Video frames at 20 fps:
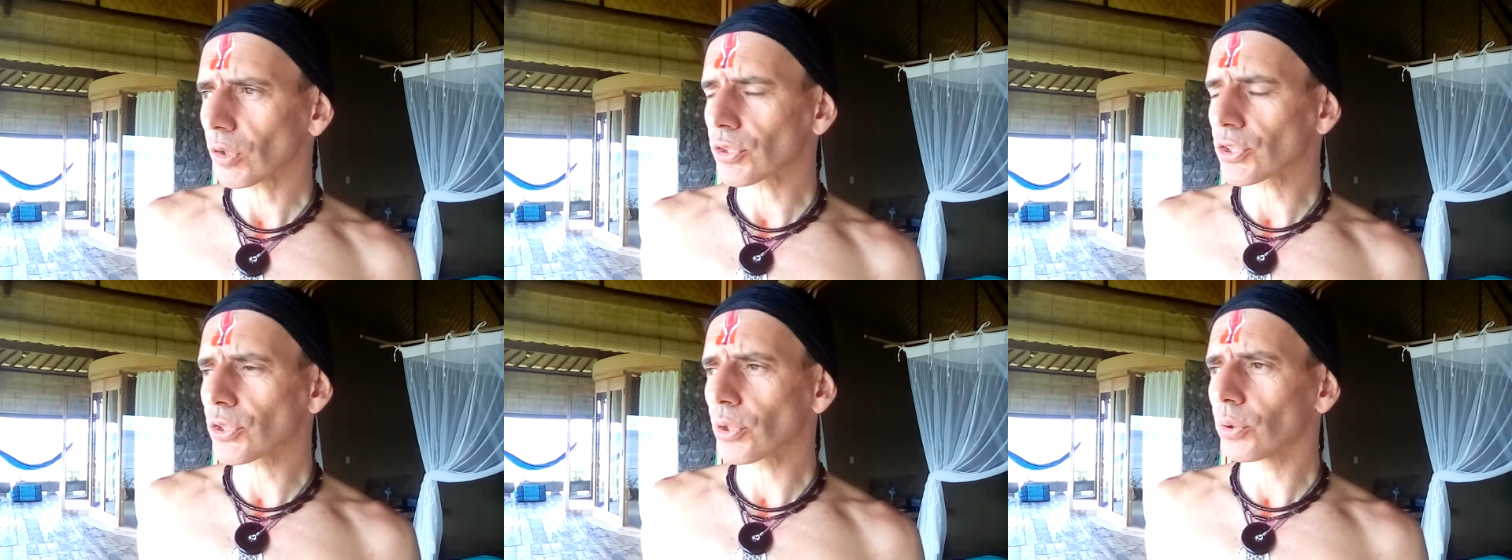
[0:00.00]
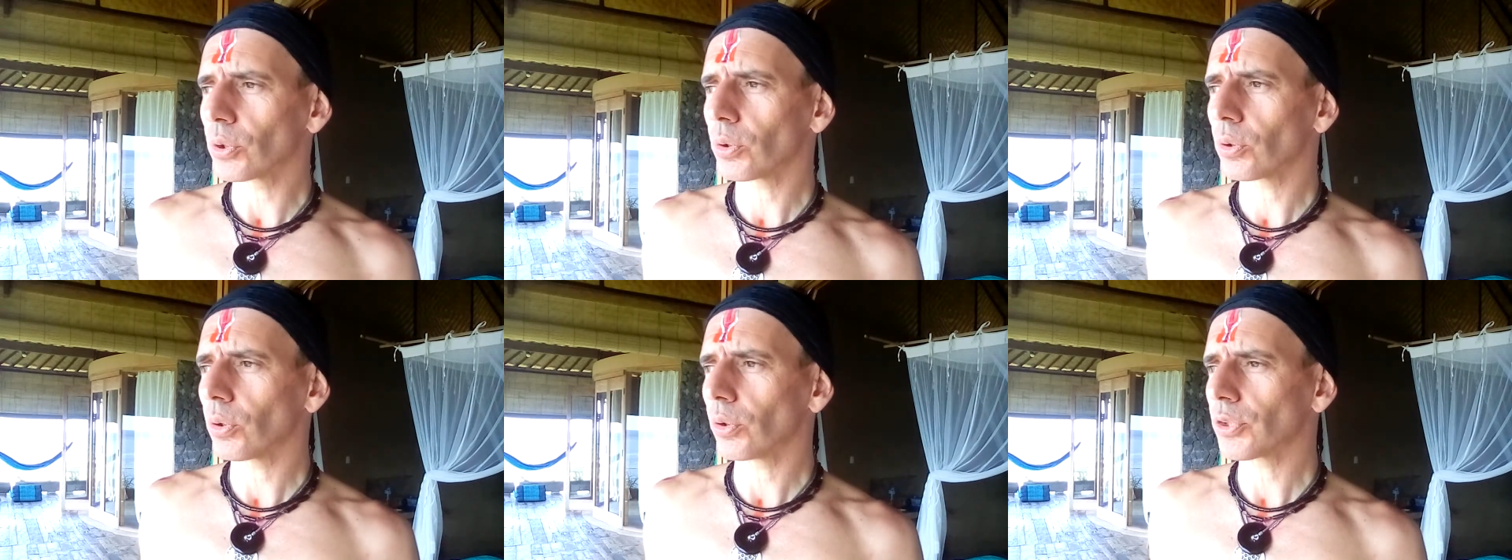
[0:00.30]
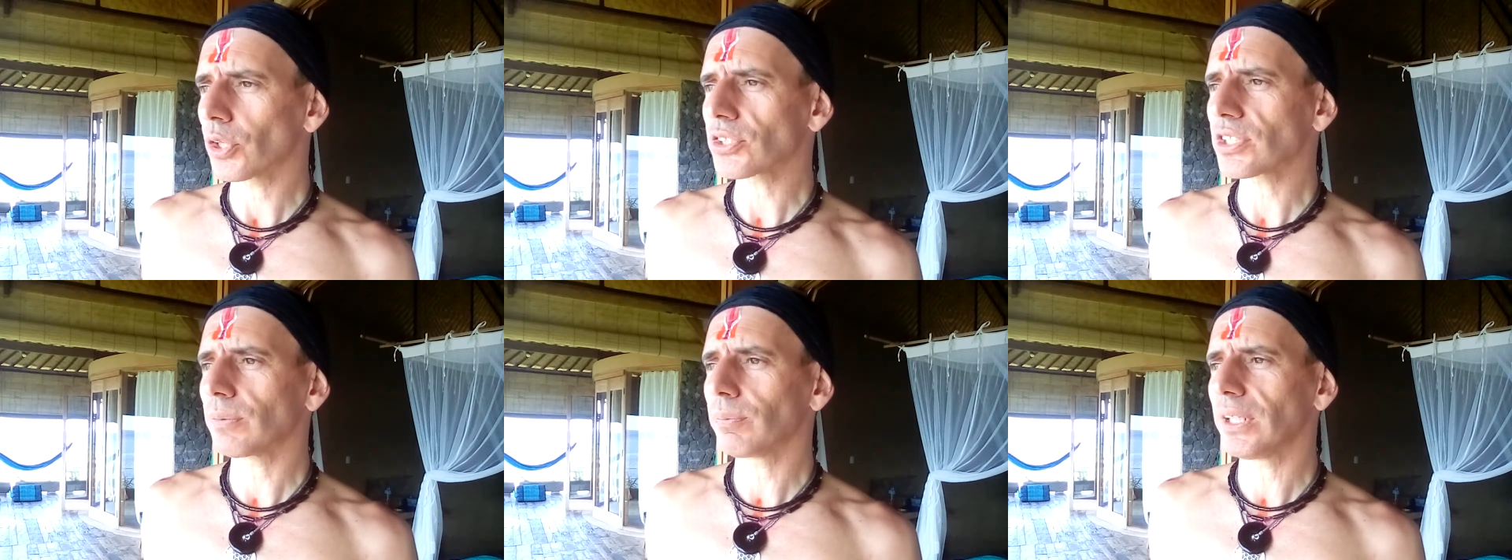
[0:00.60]
So
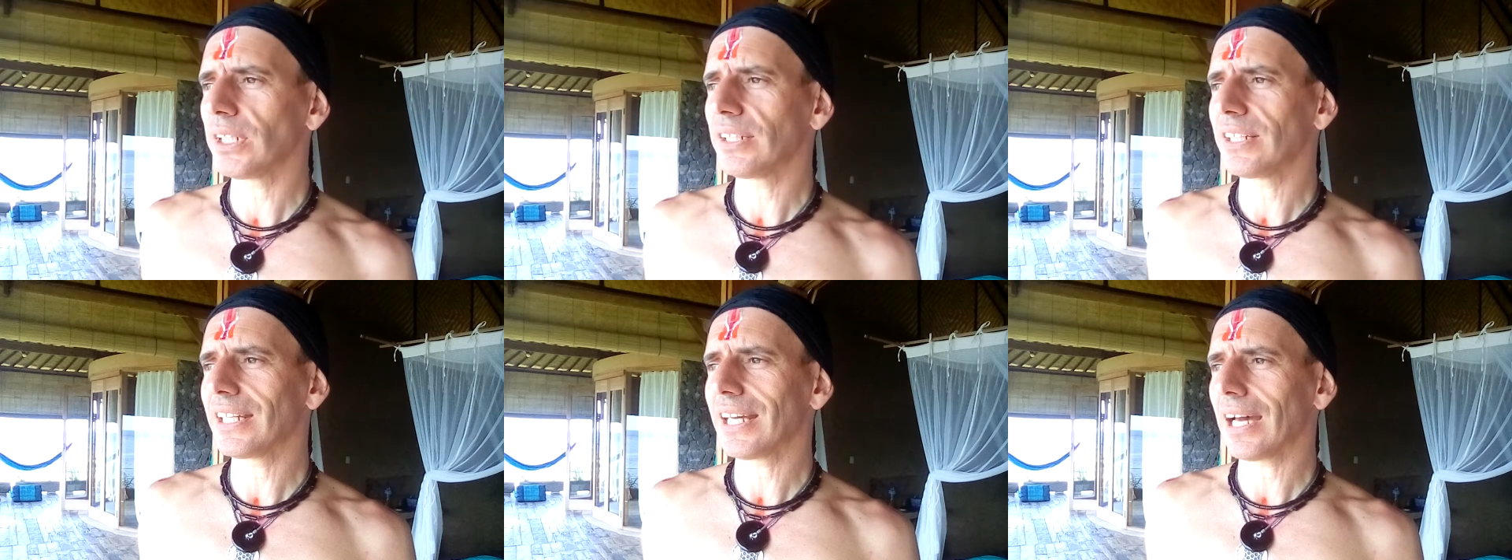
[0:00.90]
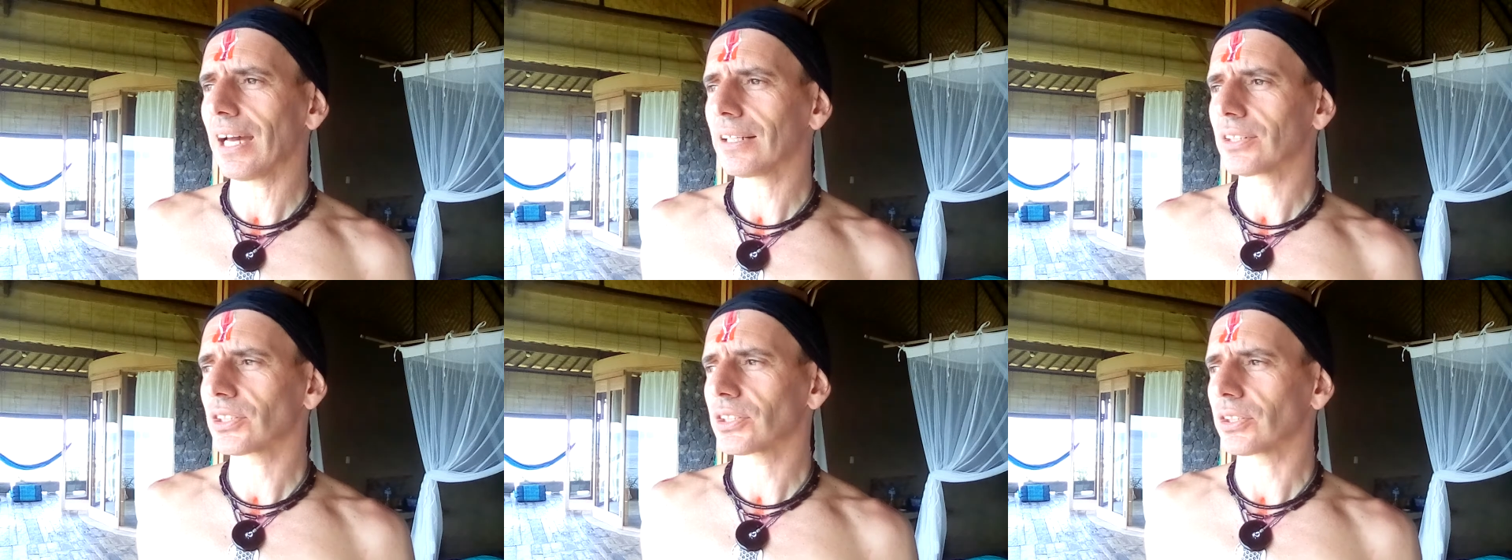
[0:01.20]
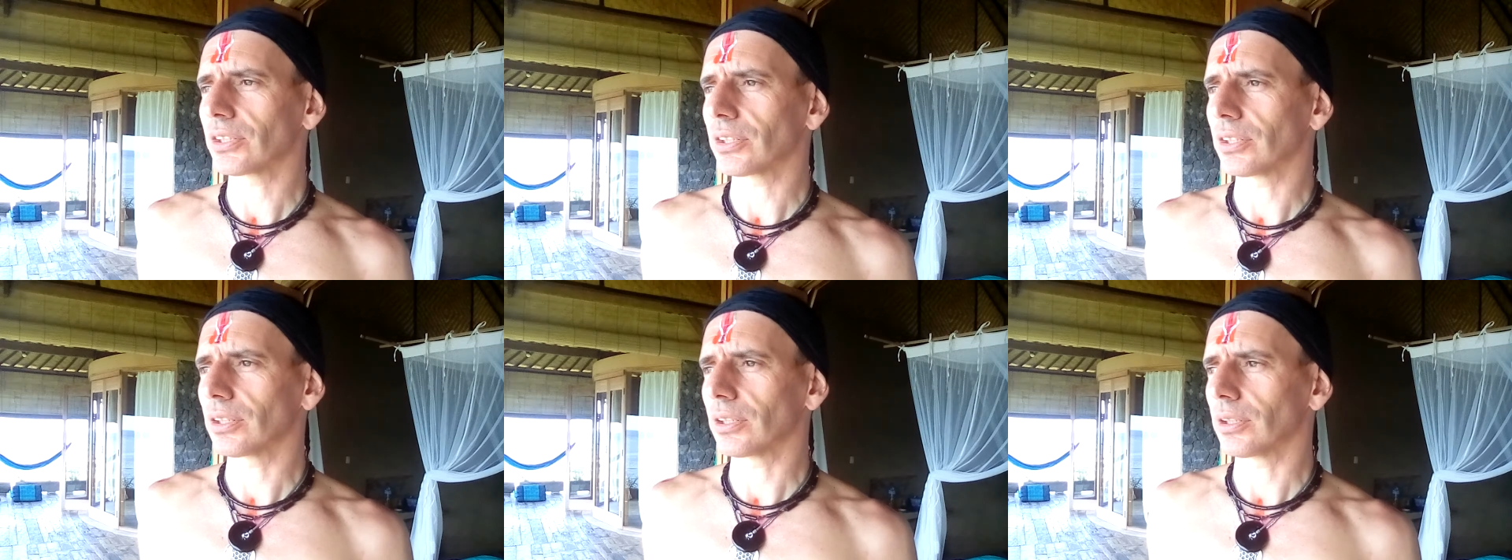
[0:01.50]
does it mean that,
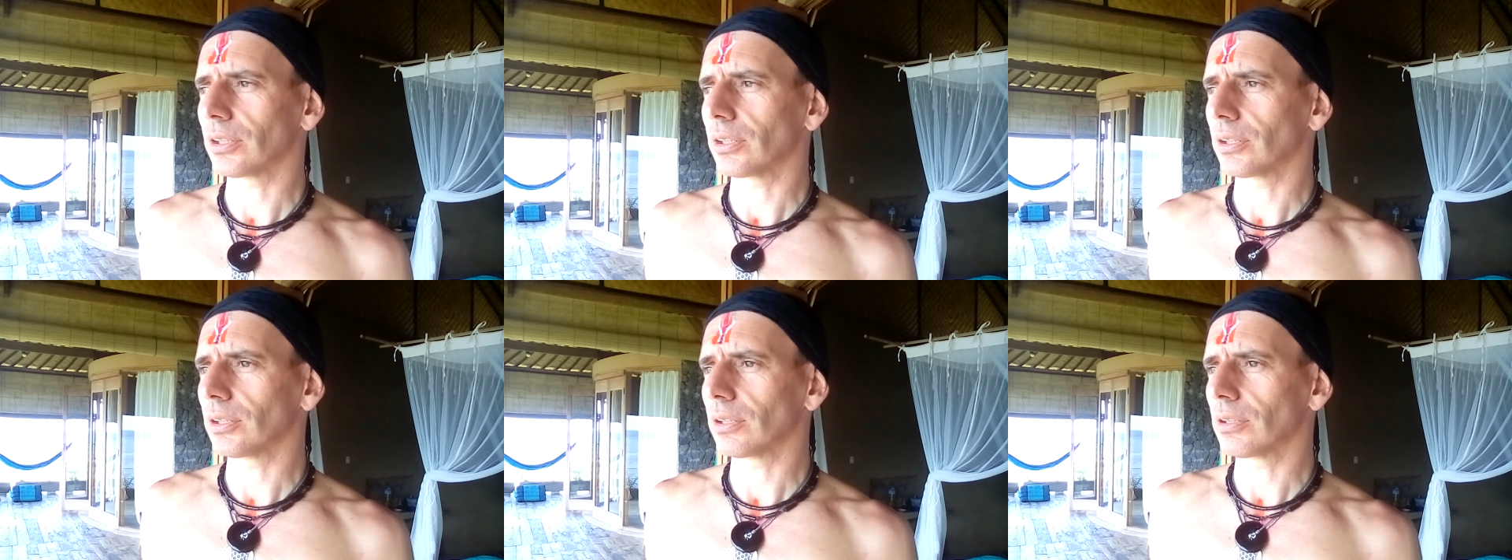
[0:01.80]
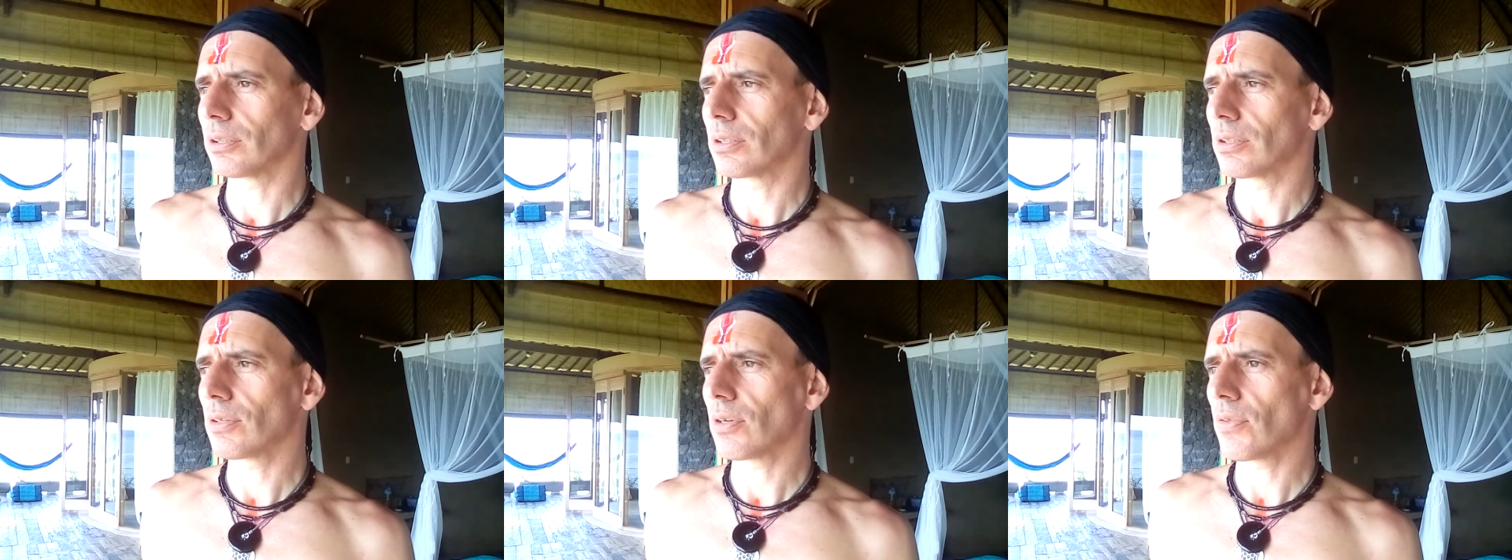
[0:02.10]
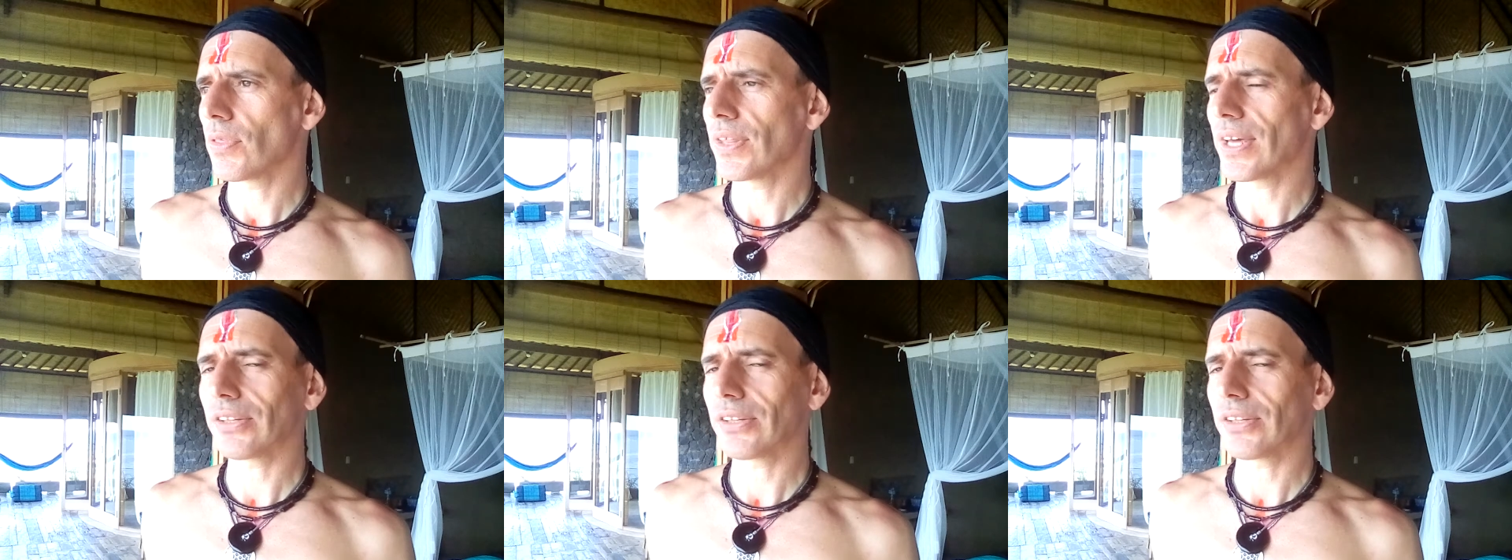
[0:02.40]
uh,